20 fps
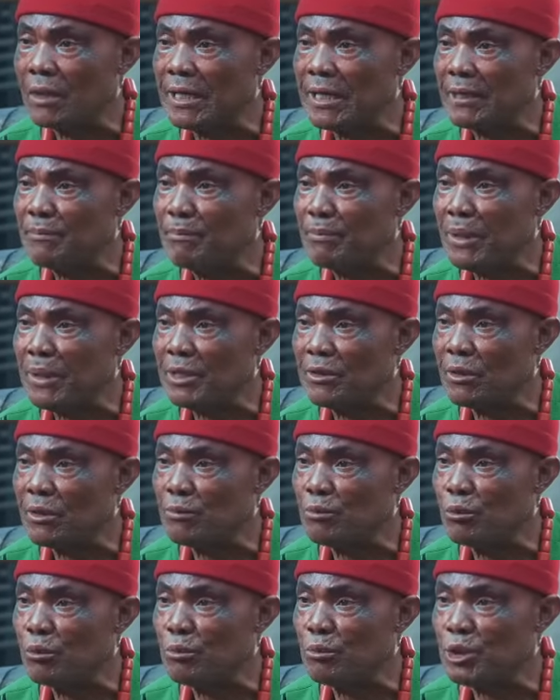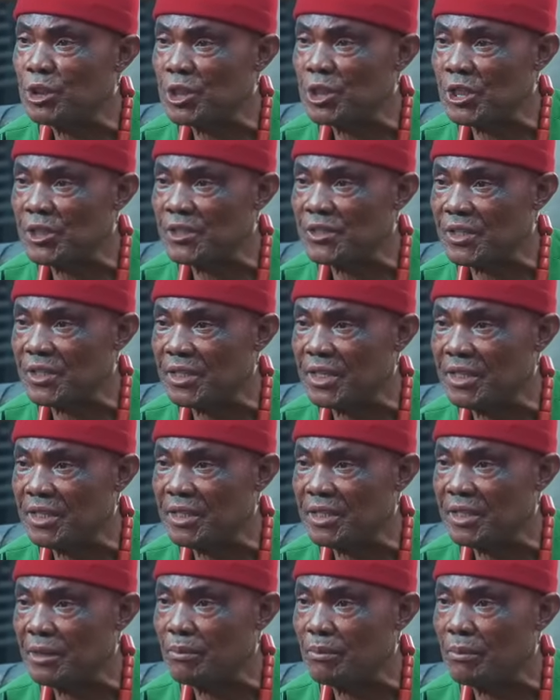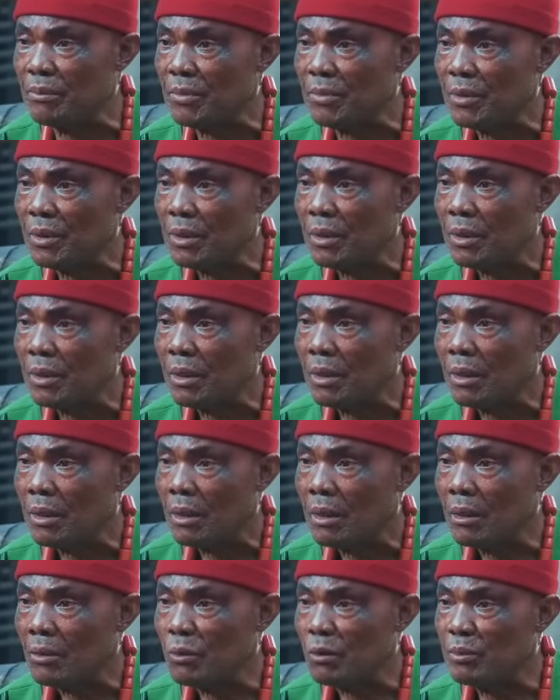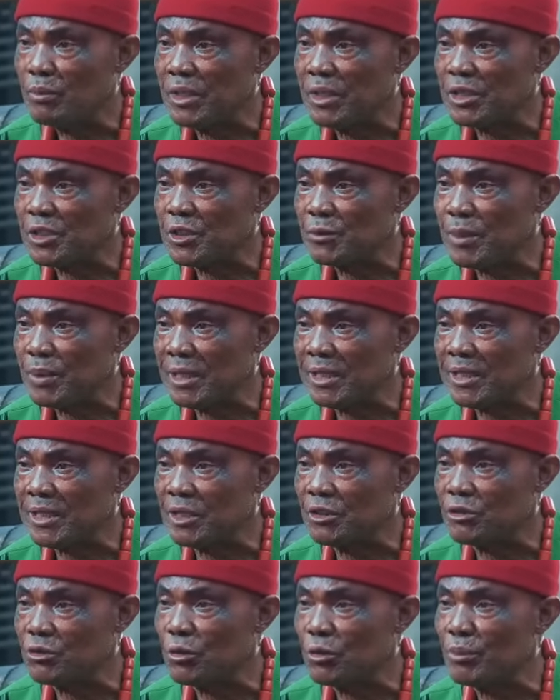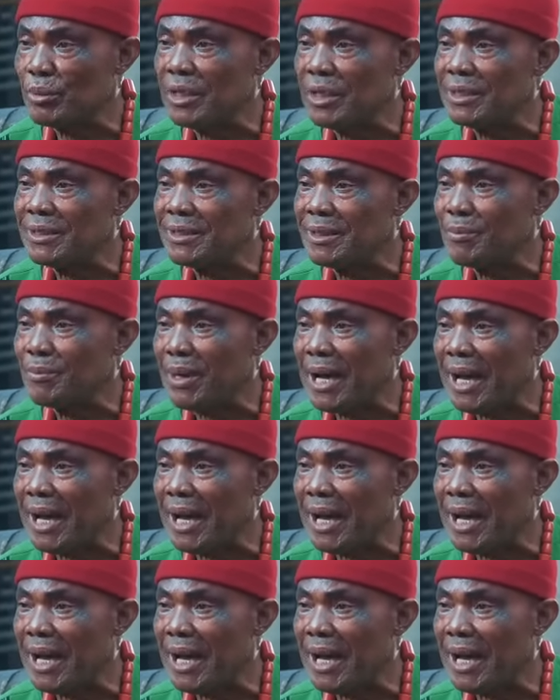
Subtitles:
that made up Umuchesa Kingdom will be expected to be in the